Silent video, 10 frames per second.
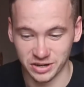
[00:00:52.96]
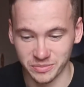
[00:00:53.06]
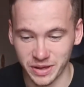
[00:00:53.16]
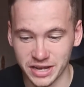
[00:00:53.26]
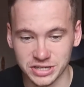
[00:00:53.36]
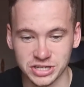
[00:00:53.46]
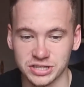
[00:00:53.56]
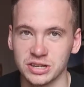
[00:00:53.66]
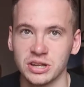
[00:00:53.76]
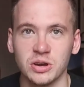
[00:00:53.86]
know, man.
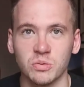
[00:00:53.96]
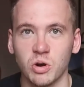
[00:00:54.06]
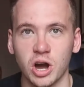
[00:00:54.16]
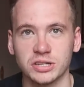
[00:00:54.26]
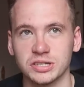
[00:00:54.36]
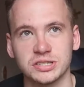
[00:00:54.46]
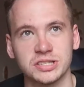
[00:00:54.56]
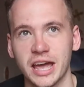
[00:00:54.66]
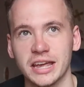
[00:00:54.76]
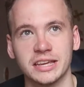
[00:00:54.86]
Just work's just
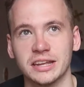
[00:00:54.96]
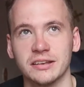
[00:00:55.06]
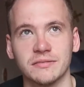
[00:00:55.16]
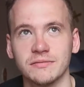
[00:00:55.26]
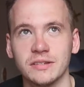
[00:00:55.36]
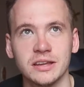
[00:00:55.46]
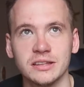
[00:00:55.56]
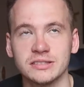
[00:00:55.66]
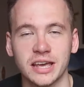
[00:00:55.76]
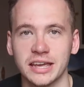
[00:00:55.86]
taking
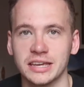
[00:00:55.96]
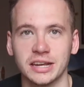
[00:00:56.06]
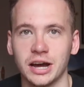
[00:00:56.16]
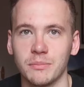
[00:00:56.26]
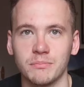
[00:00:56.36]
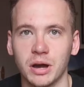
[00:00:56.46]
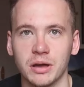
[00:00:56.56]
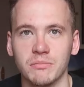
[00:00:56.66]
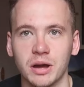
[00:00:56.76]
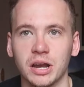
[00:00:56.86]
taking up
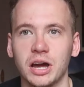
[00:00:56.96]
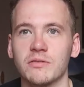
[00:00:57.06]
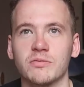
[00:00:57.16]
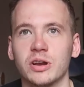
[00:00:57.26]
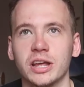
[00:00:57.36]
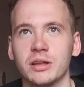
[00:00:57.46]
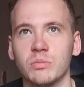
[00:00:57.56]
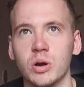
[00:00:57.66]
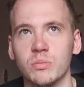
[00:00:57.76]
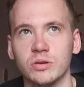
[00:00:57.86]
my, my life really at the
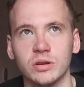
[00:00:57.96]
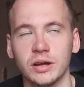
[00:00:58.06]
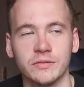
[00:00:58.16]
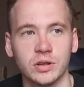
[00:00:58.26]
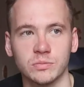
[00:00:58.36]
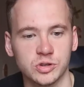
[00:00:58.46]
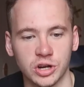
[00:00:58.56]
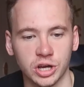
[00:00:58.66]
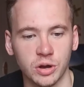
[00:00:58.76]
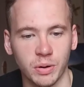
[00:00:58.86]
moment, even though I'm
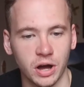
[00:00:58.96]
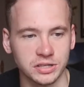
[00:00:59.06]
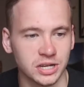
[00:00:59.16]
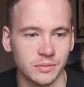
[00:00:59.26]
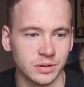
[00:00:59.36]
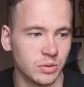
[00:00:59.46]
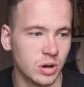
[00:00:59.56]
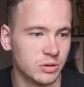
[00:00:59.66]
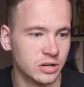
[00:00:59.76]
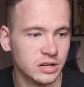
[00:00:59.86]
trying to go part-time at the
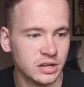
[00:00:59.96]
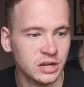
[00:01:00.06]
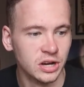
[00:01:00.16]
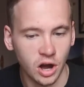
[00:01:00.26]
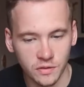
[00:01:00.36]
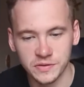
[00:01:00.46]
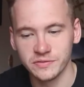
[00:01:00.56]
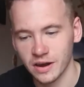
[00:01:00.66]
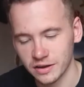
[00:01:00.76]
moment. Hopefully